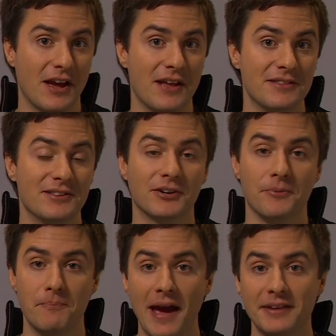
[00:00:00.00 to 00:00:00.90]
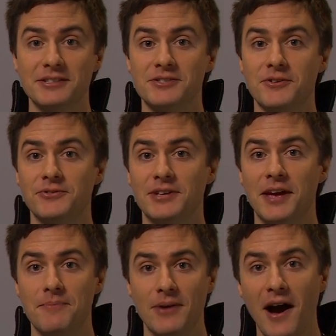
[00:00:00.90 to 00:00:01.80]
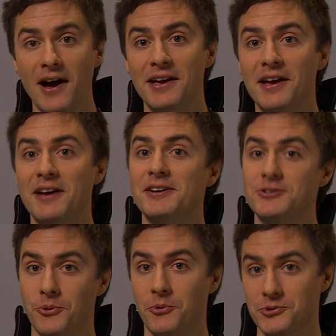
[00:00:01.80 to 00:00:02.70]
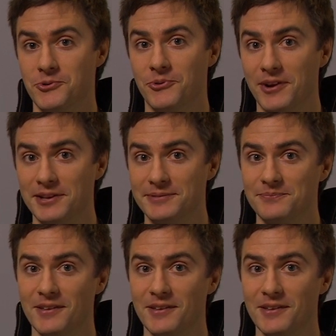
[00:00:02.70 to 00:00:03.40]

and the compactness of the API is also great.